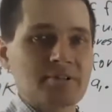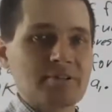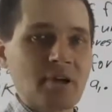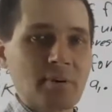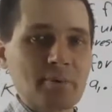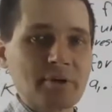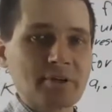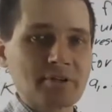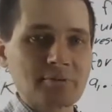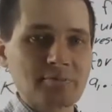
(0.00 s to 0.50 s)

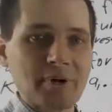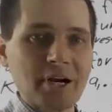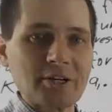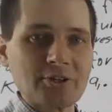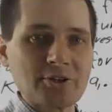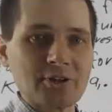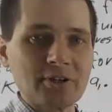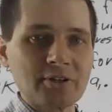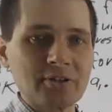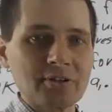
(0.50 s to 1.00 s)

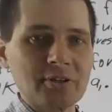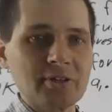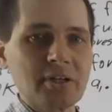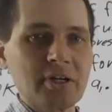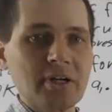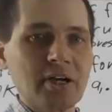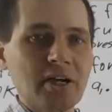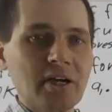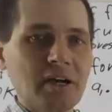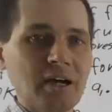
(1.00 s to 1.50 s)
sub-expression,
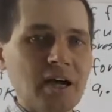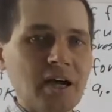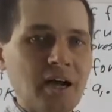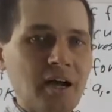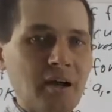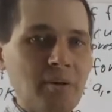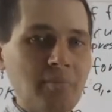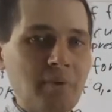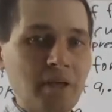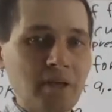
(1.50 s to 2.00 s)

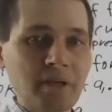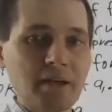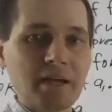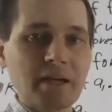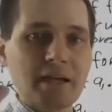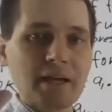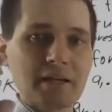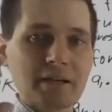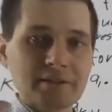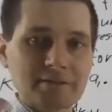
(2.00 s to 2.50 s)

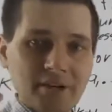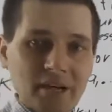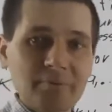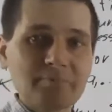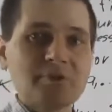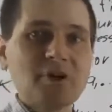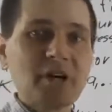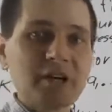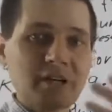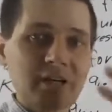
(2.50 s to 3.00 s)

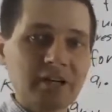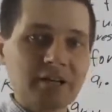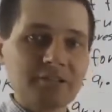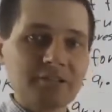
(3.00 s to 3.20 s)
type checking